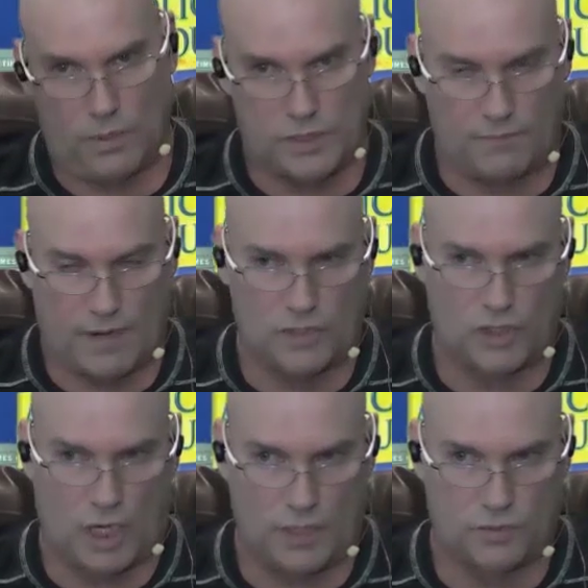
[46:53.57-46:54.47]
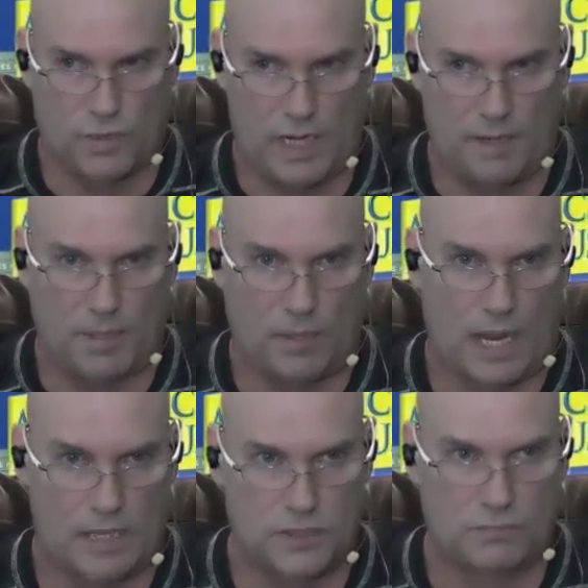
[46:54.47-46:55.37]
Which I've asked John to write about
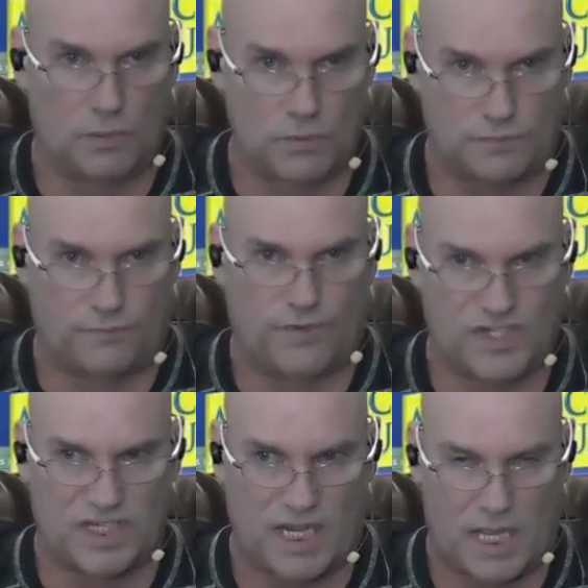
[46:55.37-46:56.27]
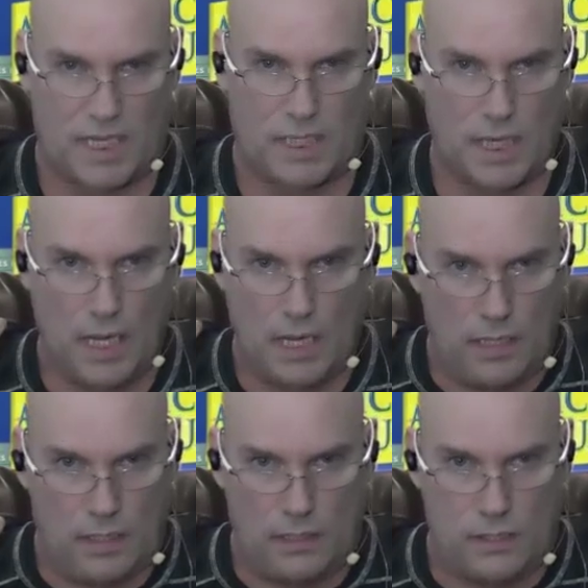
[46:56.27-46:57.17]
as the most sophisticated,
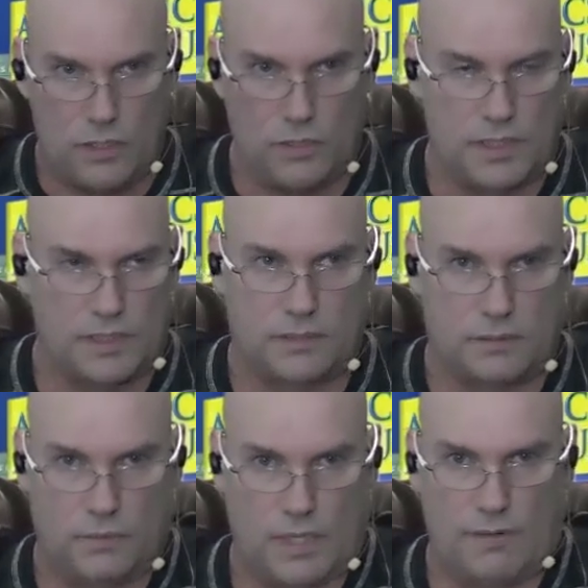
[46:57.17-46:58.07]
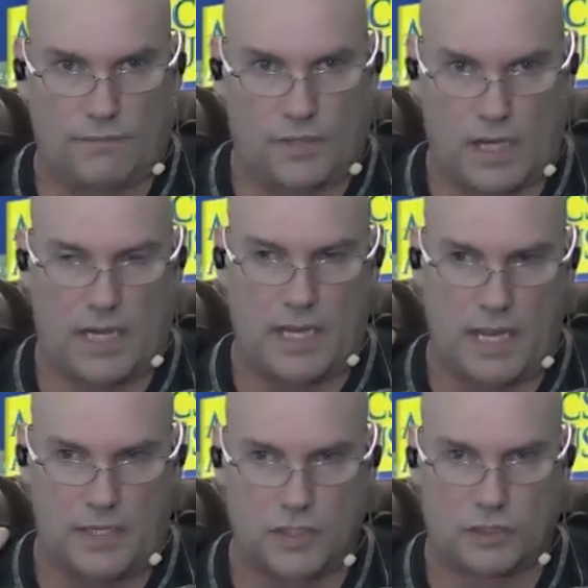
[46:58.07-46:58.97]
newest, or whatever, cutting
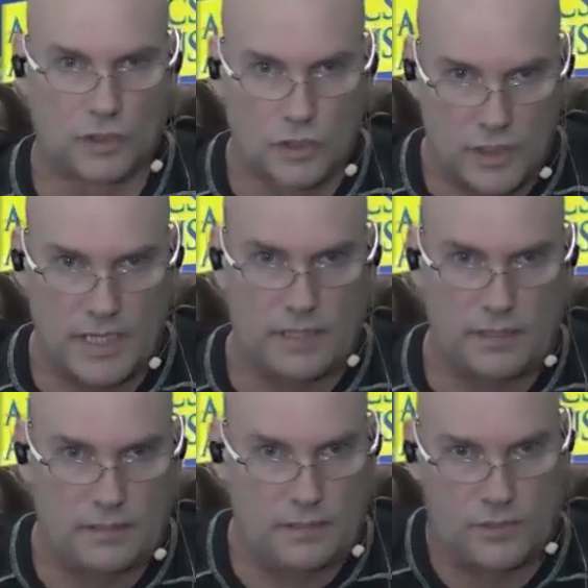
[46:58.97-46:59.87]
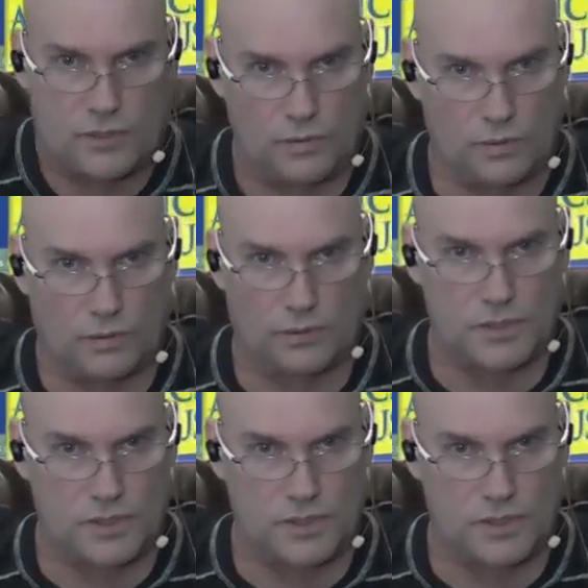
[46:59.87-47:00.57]
edge learning tool or